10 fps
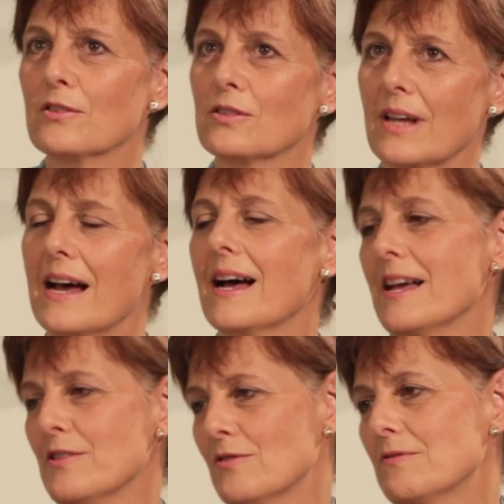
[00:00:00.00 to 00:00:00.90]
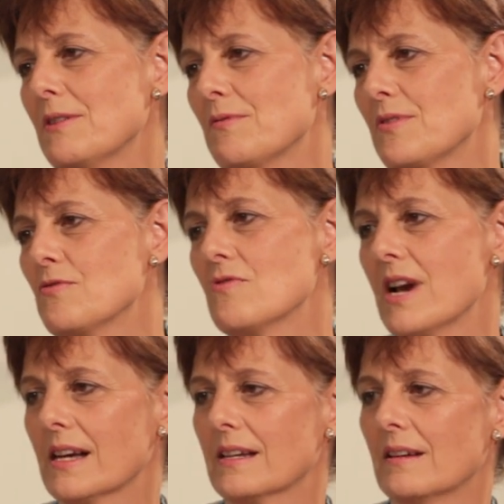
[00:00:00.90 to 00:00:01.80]
because I agree with you,
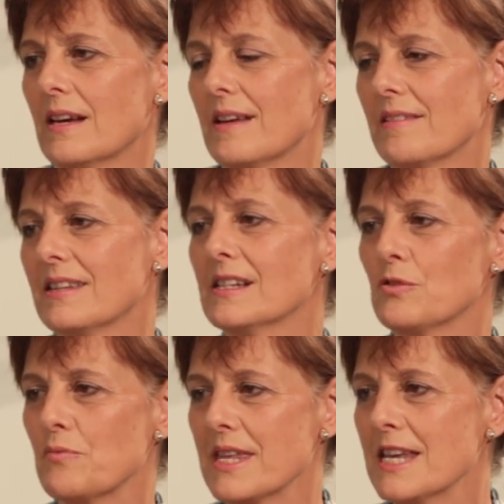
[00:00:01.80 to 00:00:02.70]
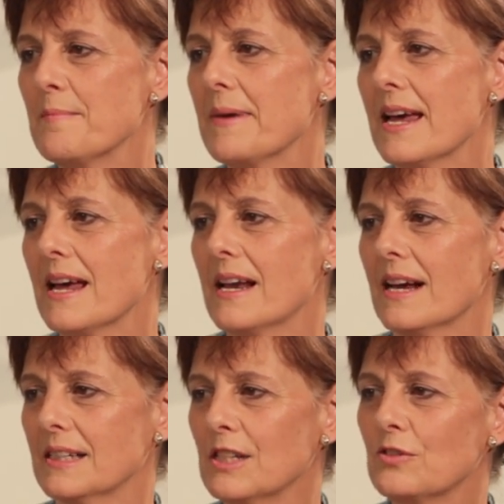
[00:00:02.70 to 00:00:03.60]
like things with
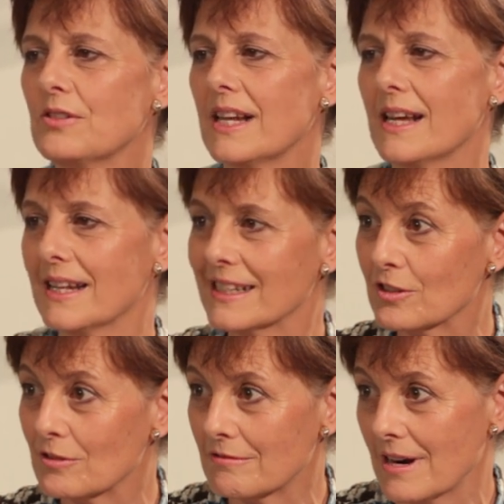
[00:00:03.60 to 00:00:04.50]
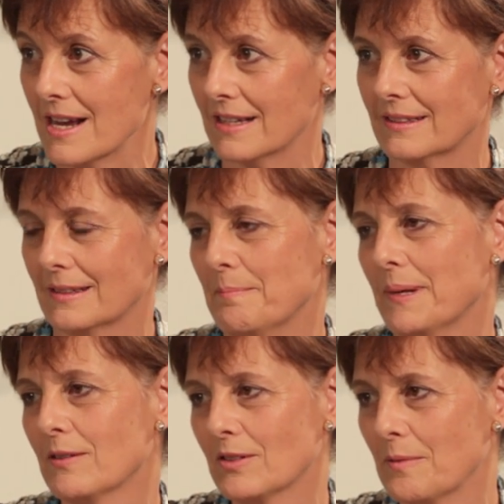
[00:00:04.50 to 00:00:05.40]
email and internet is great
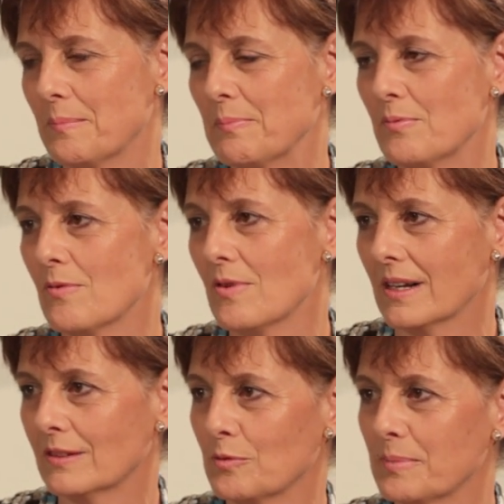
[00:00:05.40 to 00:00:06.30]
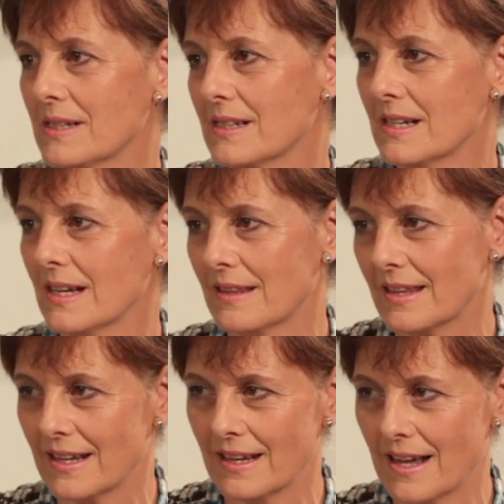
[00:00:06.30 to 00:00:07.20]
because some people are too busy
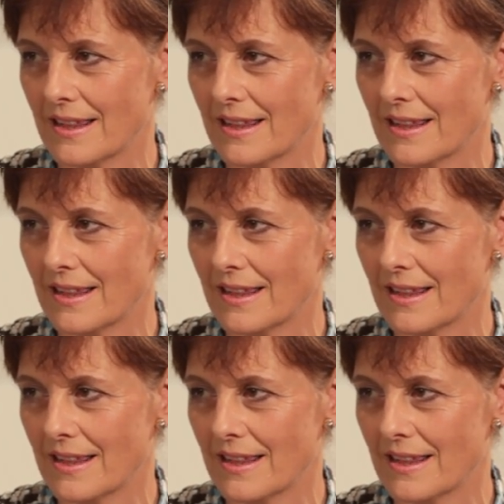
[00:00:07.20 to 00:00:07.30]
and they